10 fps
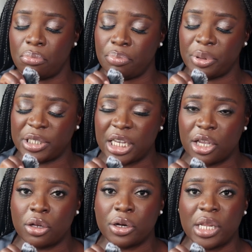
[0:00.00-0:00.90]

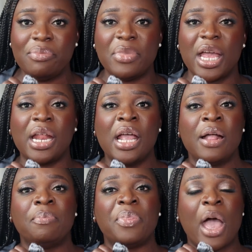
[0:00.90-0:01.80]
particularly men,
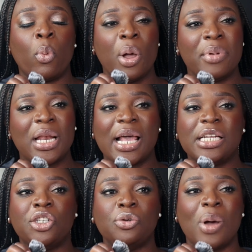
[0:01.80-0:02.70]
that women like
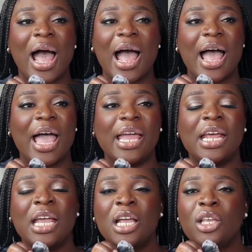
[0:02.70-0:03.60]
to hide,
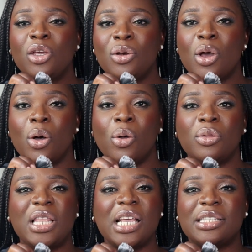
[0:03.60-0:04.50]

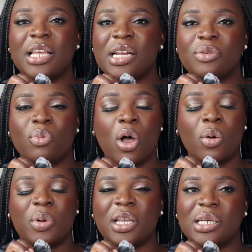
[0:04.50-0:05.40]
things that is
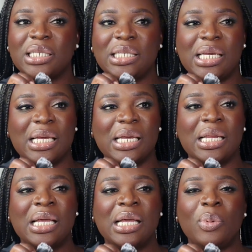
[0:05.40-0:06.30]
wrong with their
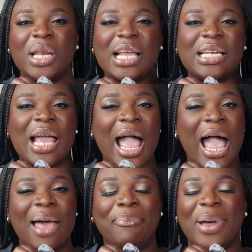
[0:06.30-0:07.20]
skin. We like to
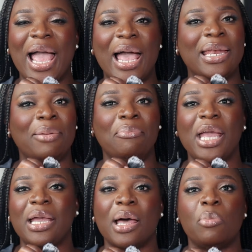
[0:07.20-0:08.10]
hide behind the
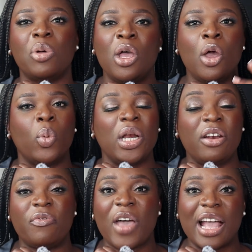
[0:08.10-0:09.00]
makeup, when
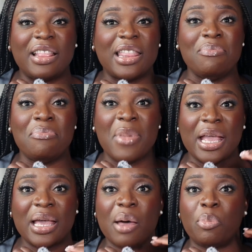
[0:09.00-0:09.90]
in fact the
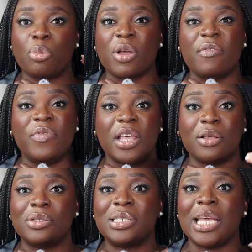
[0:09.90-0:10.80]
makeup
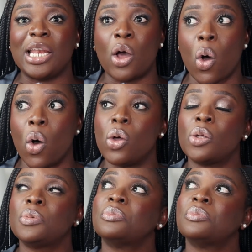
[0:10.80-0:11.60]
reveals it all.